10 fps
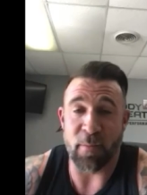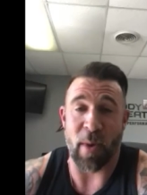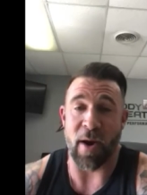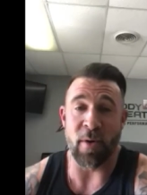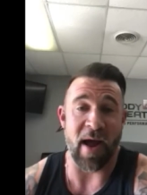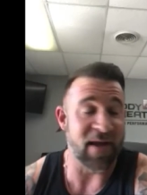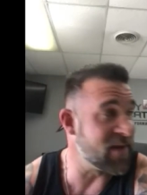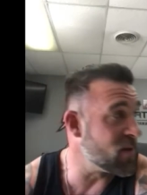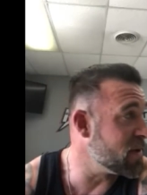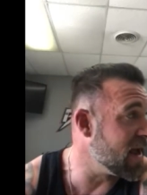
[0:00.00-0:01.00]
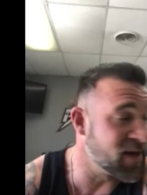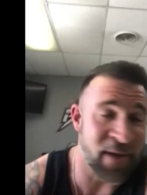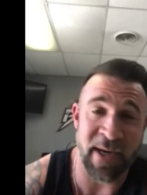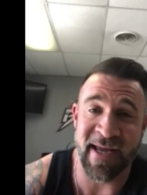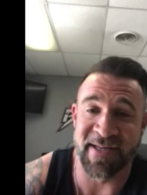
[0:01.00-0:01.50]
I think we got a
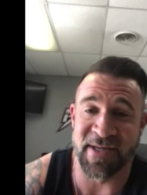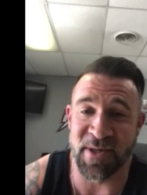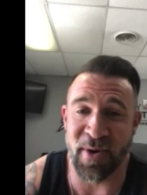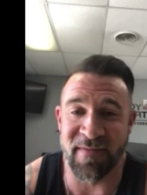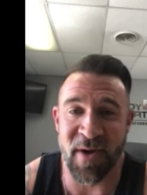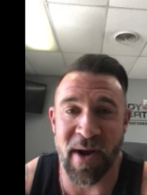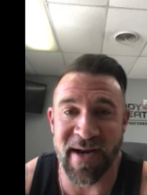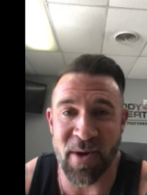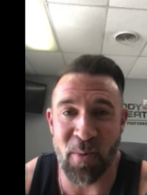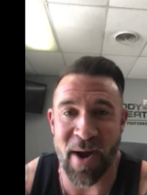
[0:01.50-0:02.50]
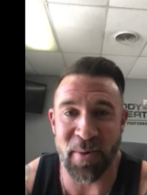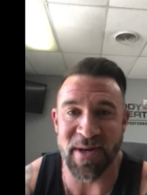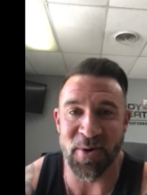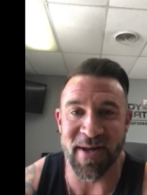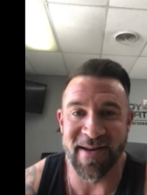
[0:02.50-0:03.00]
ton of kids that still have no idea why we
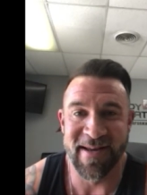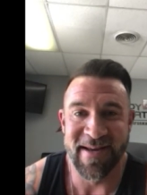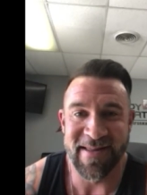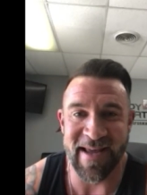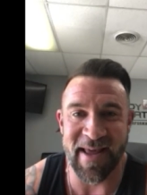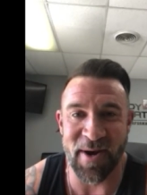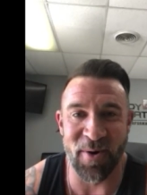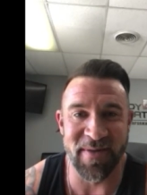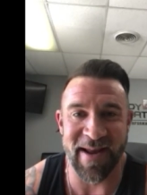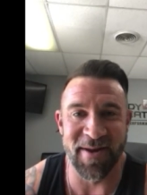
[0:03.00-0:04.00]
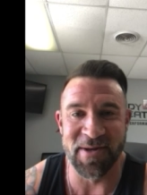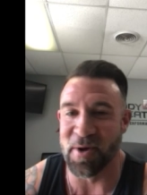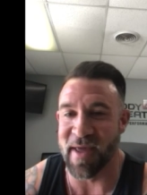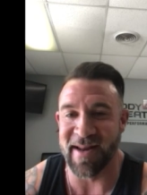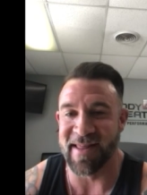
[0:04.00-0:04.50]
do it. They don't
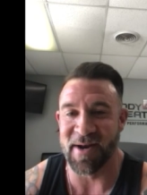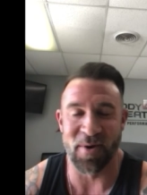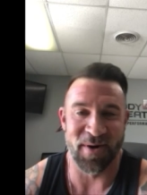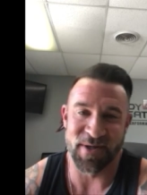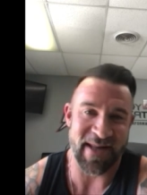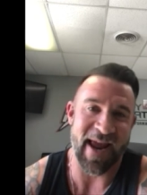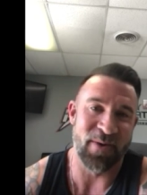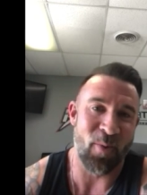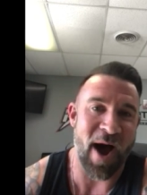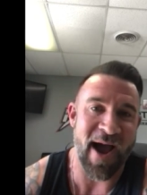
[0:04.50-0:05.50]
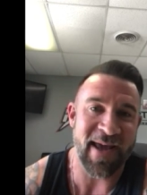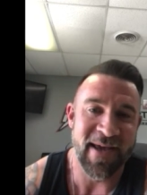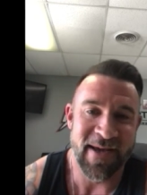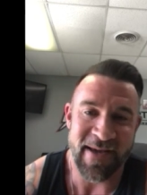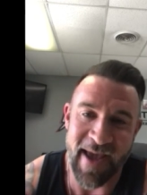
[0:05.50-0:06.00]
understand why.
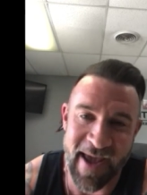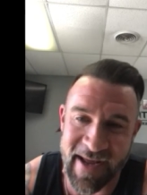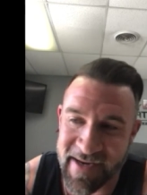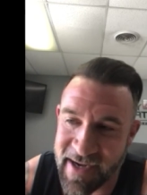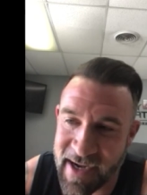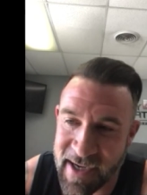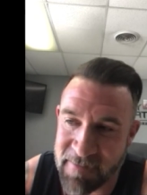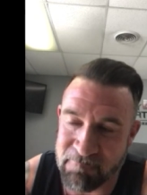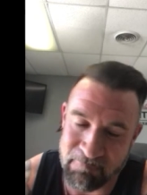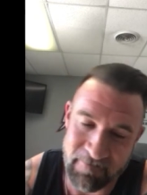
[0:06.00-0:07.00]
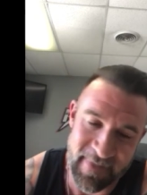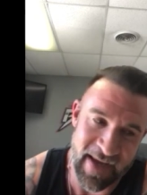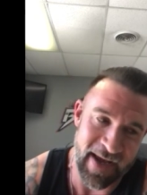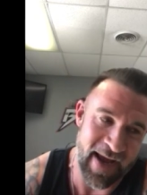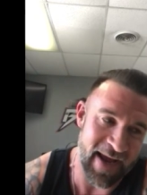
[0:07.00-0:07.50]
And,
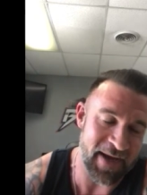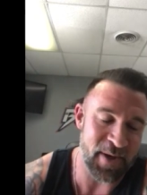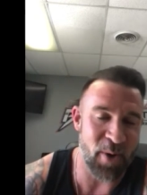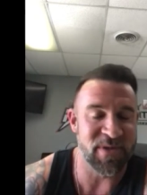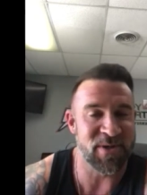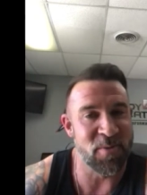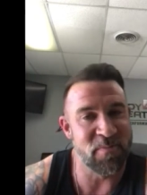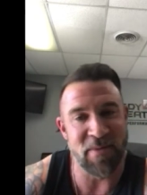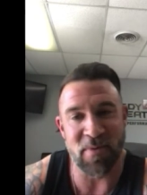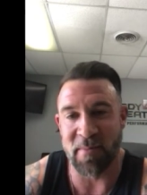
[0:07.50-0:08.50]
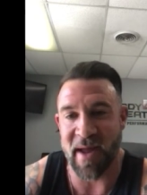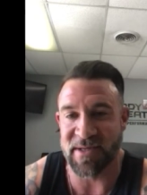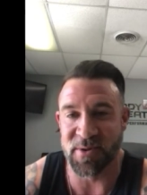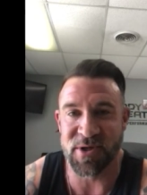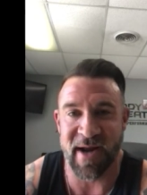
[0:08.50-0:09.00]
you know, with certain people, I'm
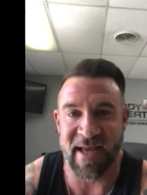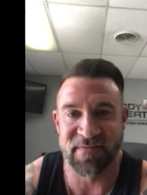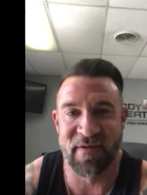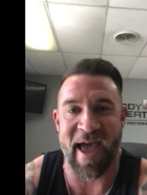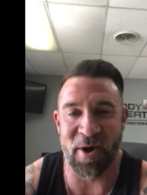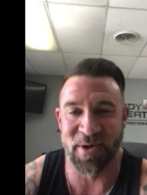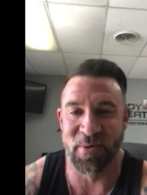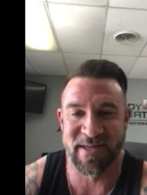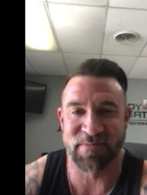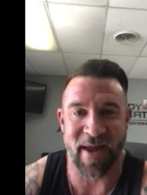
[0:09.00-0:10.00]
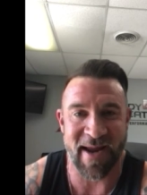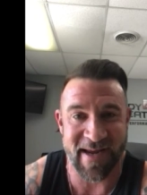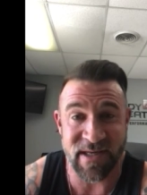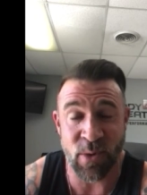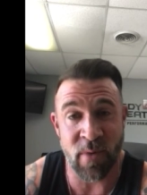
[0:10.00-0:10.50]
not so sure it has value
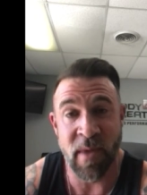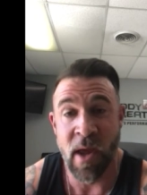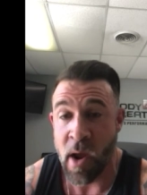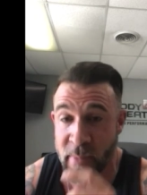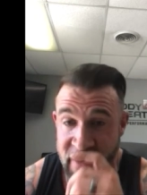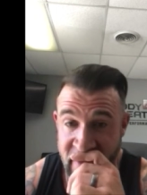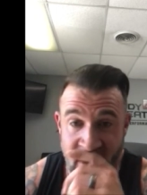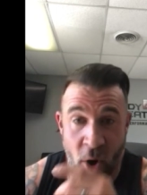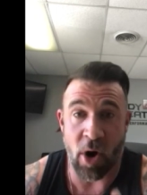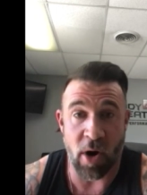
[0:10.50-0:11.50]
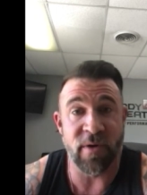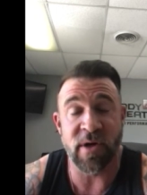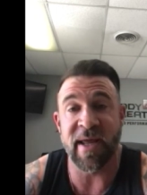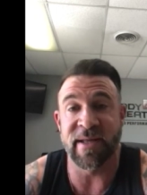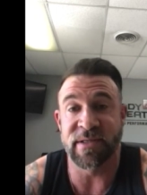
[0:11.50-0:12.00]
explaining it to them. But then there are other
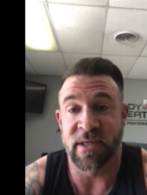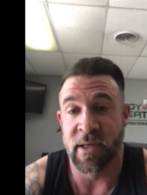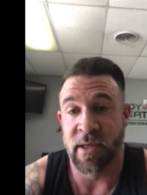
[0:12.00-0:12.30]
kids